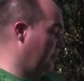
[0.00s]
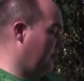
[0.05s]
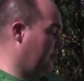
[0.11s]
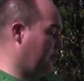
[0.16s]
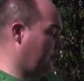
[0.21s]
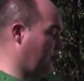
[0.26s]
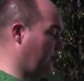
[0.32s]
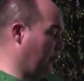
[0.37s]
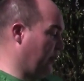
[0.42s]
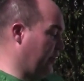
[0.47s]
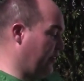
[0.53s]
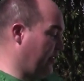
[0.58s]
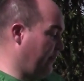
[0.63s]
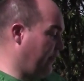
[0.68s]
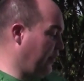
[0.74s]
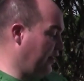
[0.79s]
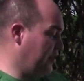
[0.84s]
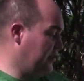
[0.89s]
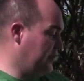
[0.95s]
square the
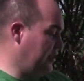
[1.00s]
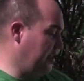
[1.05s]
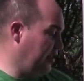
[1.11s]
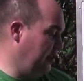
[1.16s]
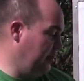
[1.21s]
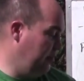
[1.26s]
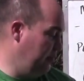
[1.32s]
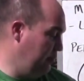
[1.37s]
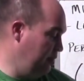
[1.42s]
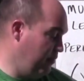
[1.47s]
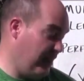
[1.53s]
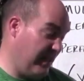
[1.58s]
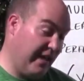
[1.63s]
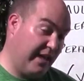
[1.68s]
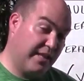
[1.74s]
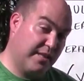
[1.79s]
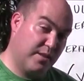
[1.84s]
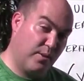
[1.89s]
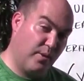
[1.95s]
first term,
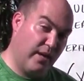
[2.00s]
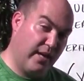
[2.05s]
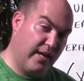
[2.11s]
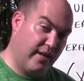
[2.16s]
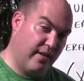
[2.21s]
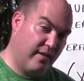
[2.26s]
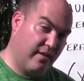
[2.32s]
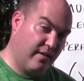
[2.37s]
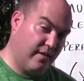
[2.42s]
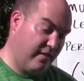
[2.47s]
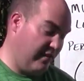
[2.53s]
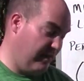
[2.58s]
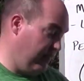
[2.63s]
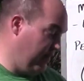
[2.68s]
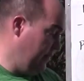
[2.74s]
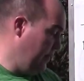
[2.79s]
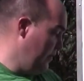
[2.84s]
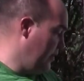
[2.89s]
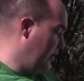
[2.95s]
x squared.
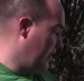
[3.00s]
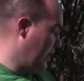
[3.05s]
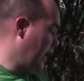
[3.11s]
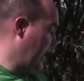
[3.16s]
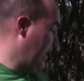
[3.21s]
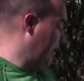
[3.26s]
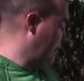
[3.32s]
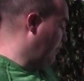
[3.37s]
Okay,